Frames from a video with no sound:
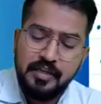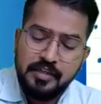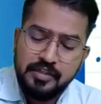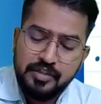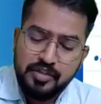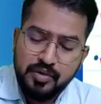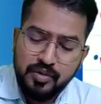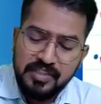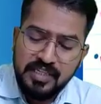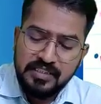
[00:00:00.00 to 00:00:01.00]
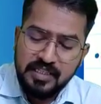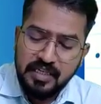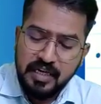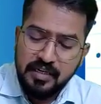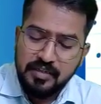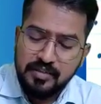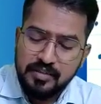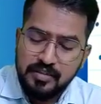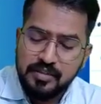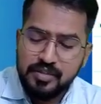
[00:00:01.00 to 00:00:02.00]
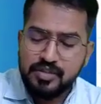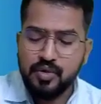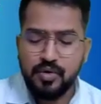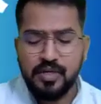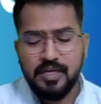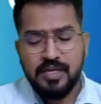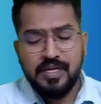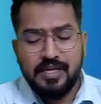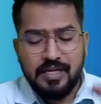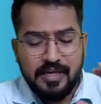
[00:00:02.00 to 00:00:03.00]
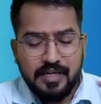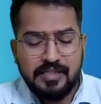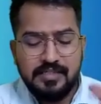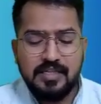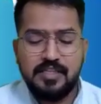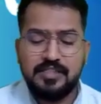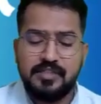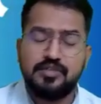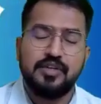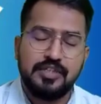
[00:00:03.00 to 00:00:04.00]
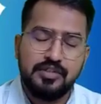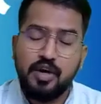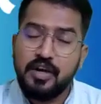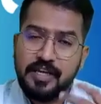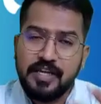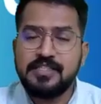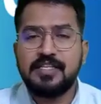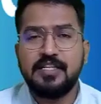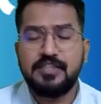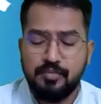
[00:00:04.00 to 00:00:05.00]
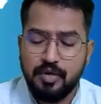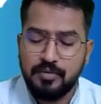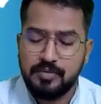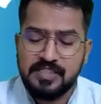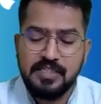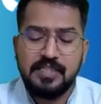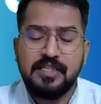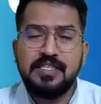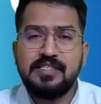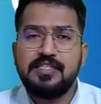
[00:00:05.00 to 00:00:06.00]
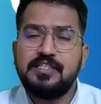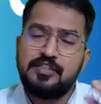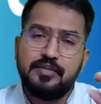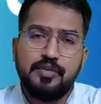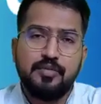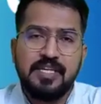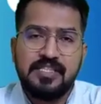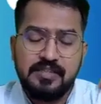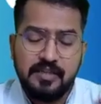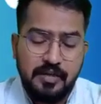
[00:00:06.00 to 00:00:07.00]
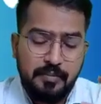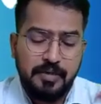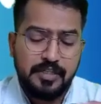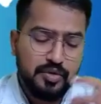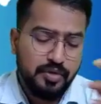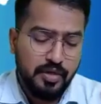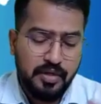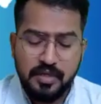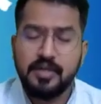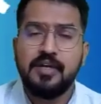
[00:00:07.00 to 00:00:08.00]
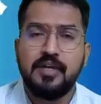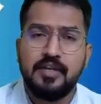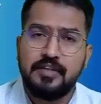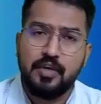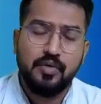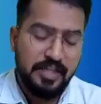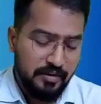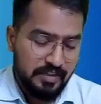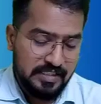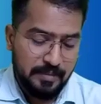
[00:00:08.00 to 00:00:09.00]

stores ledger card, store reconciliation, stock reconciliation problems. These things you please make sure you are thoroughly revising.